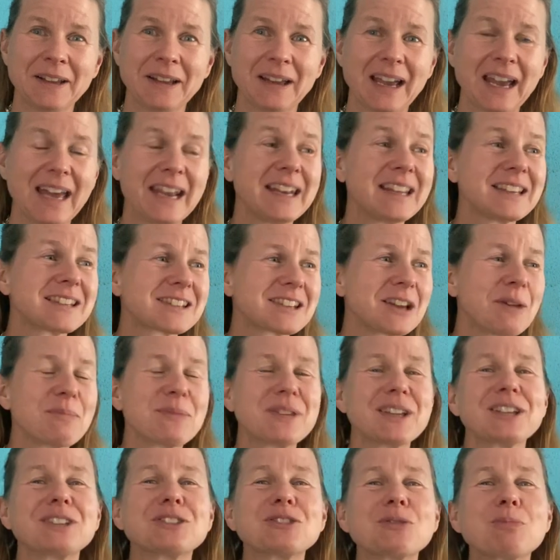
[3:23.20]
And it's
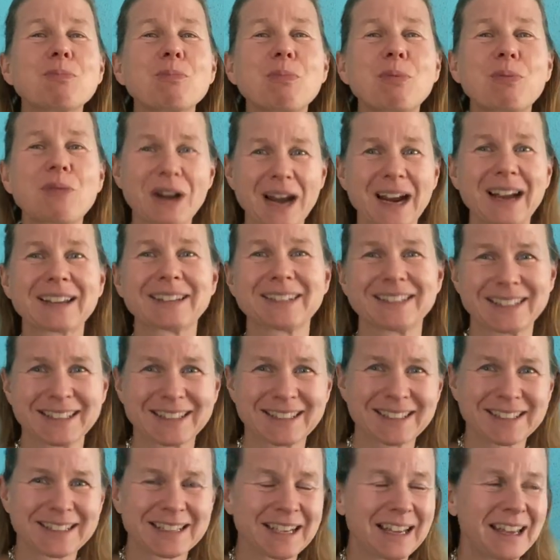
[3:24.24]
something to
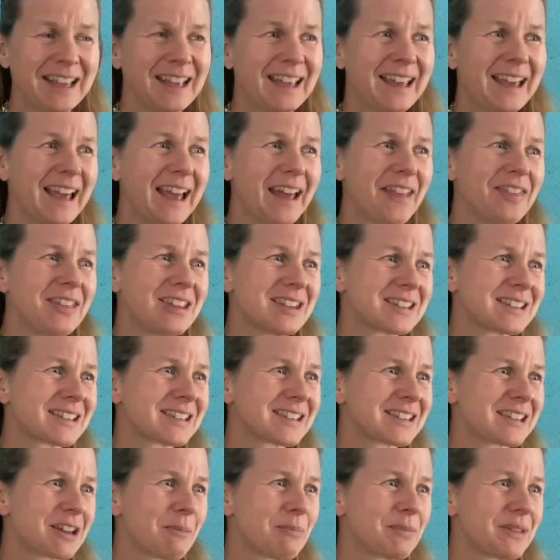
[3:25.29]
practice. And this is
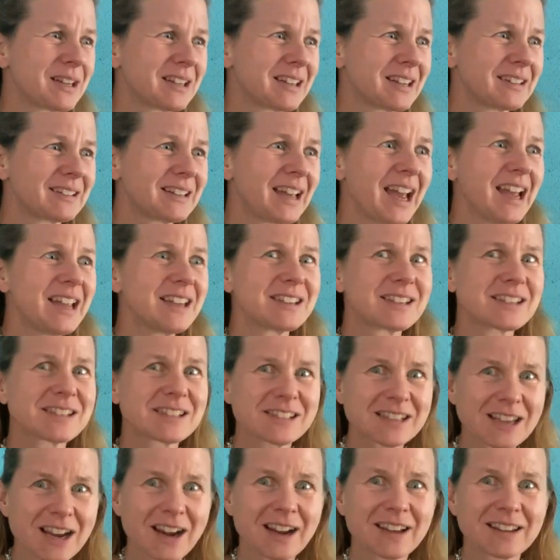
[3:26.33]
something that I
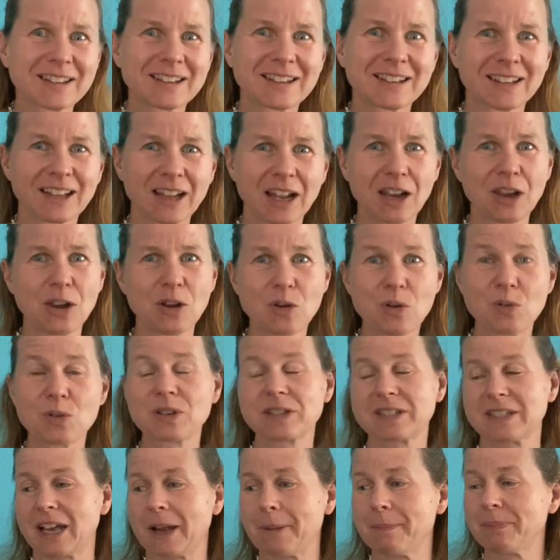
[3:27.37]
sucked a long
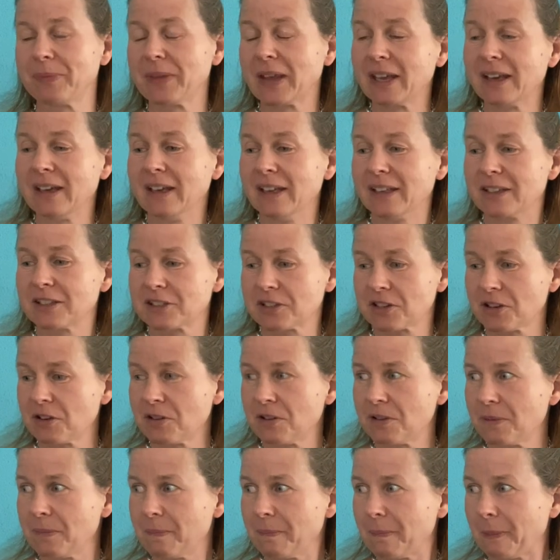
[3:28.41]
time.
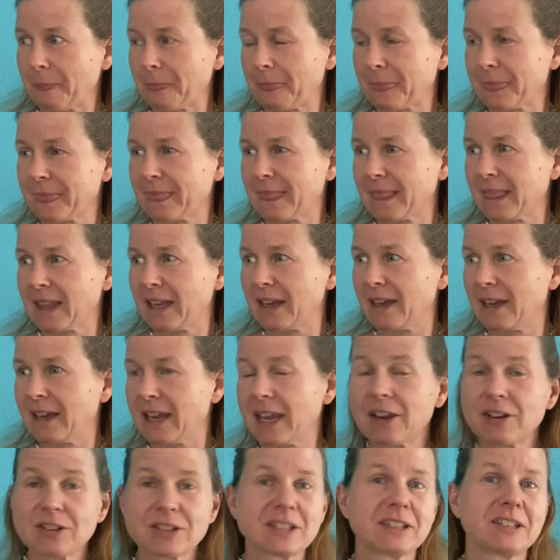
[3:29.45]
So
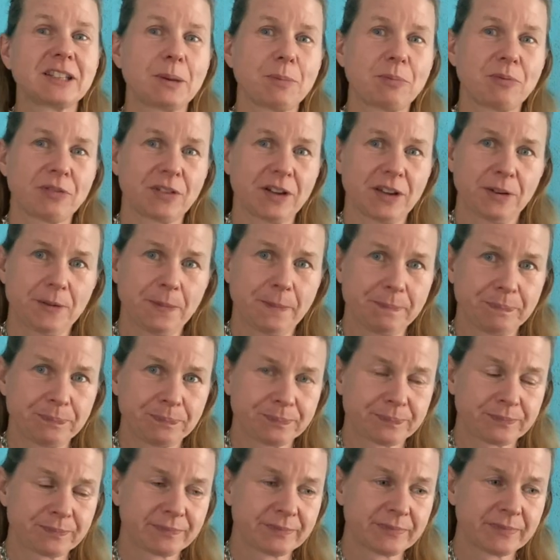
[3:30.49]
here's a tip for you.
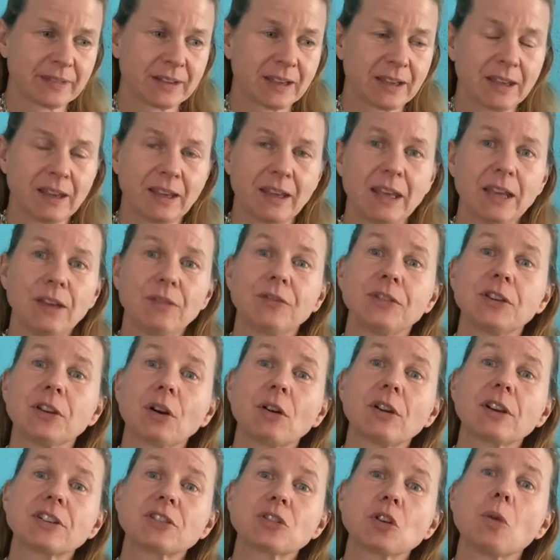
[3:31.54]
If
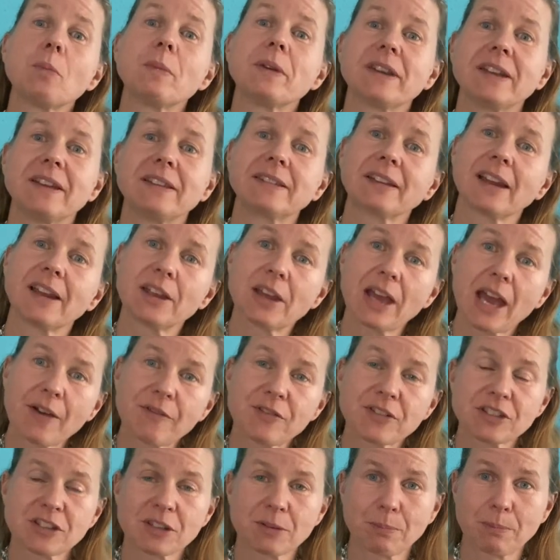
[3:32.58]
you're dominant and you have
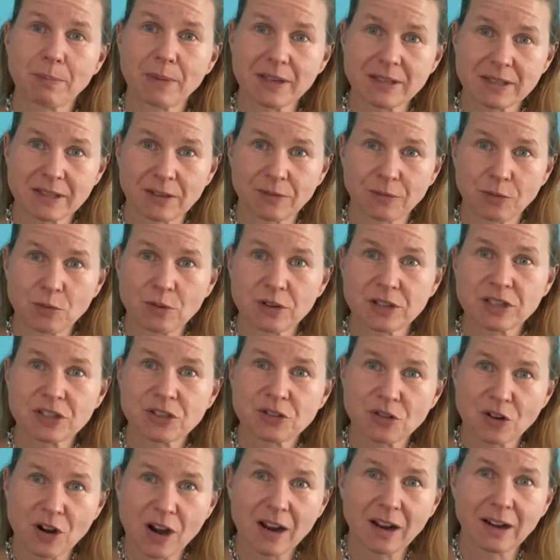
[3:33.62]
a submissive who is
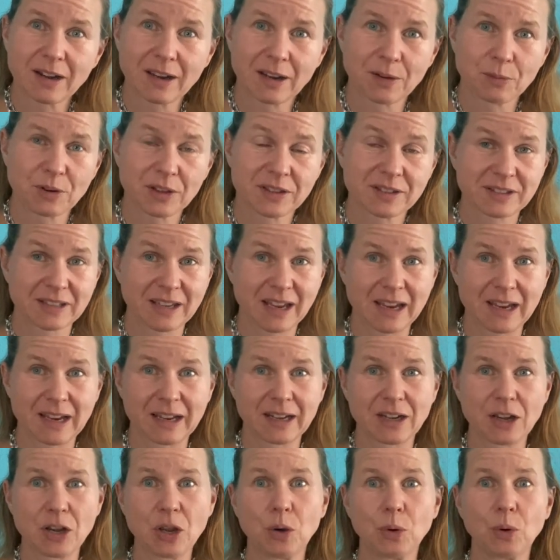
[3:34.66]
struggling with
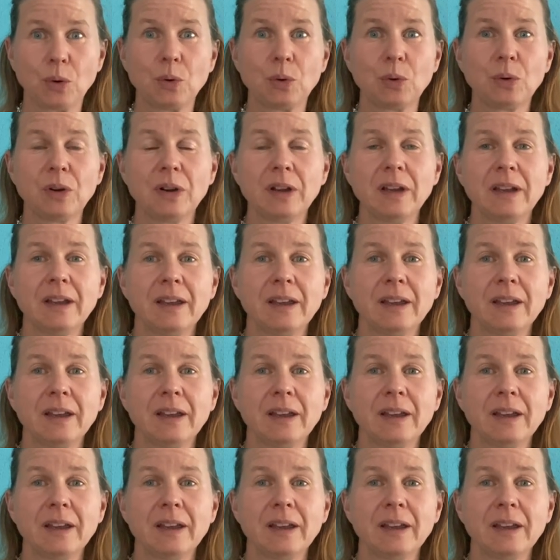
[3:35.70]
saying no,